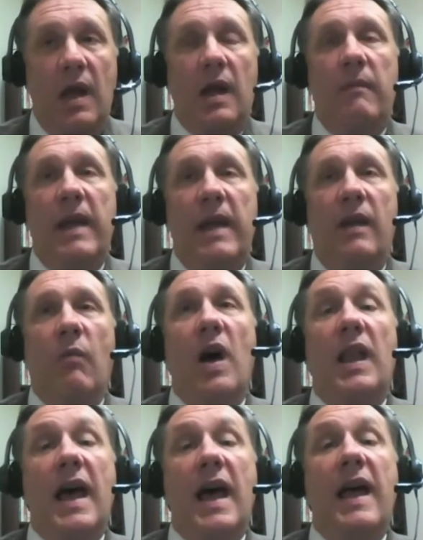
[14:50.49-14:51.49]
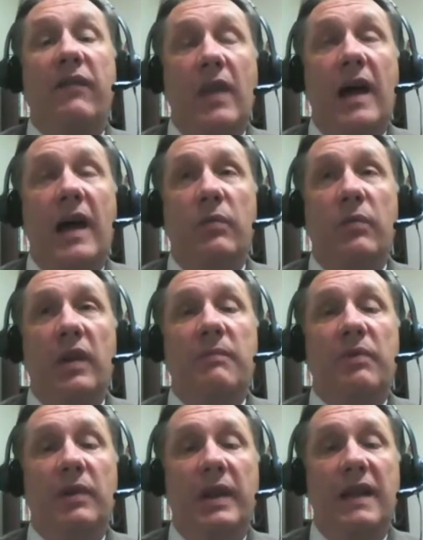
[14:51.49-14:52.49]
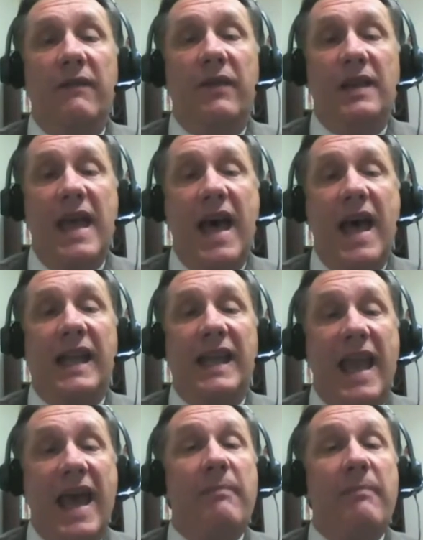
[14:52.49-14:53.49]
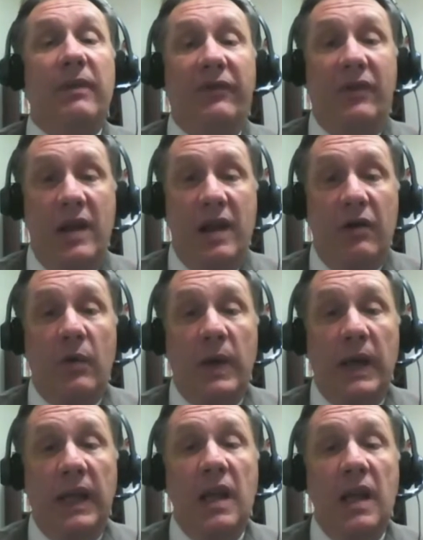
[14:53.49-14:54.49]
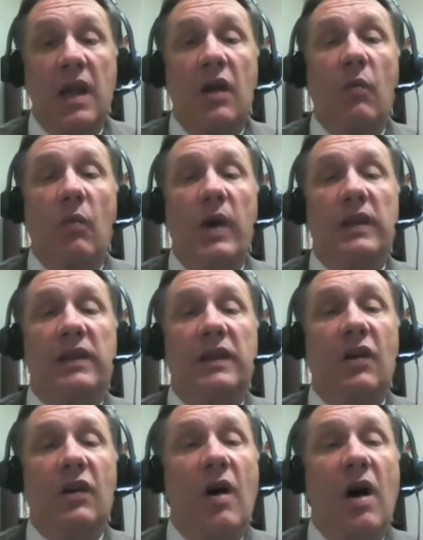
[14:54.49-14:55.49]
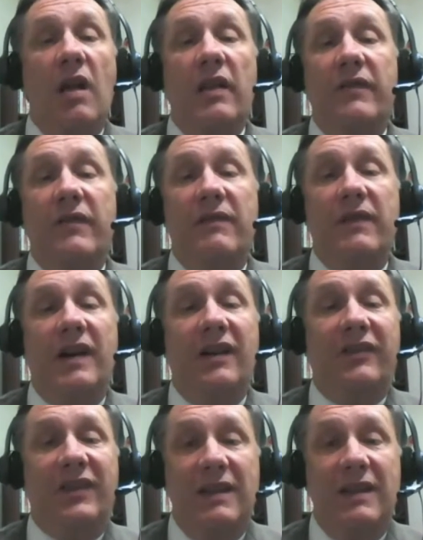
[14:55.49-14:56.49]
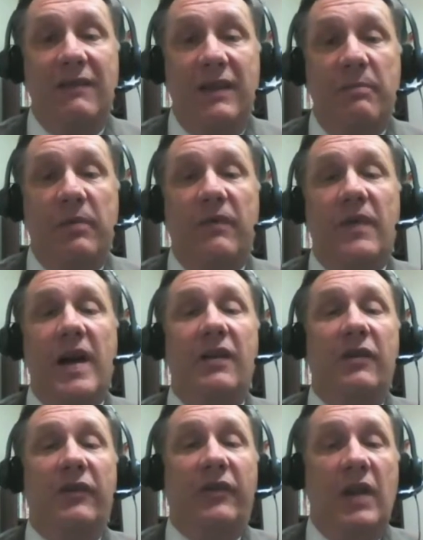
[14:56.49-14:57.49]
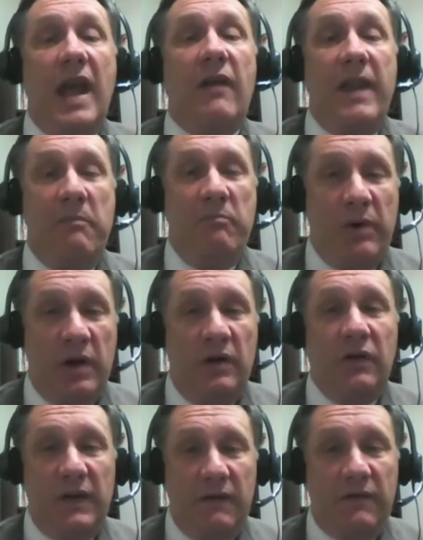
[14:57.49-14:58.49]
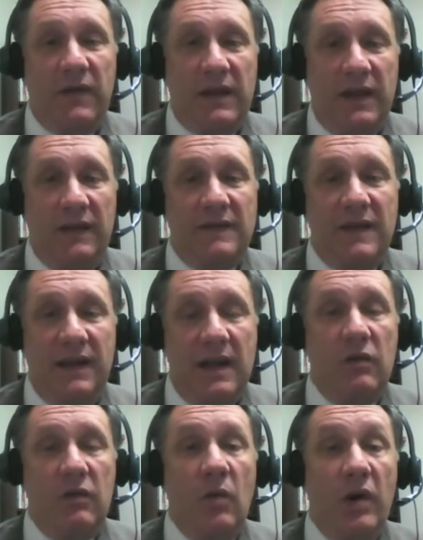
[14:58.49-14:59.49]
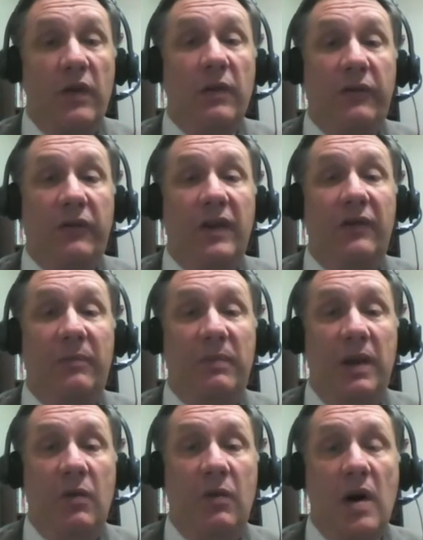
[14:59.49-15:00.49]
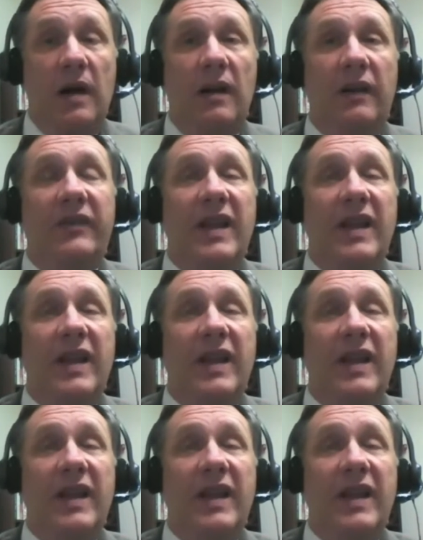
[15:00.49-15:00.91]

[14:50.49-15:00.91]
And while I really believe that that gap is narrowing, with, you know, all of the various TV providers and how they bundle different things together, one of those things being wireless.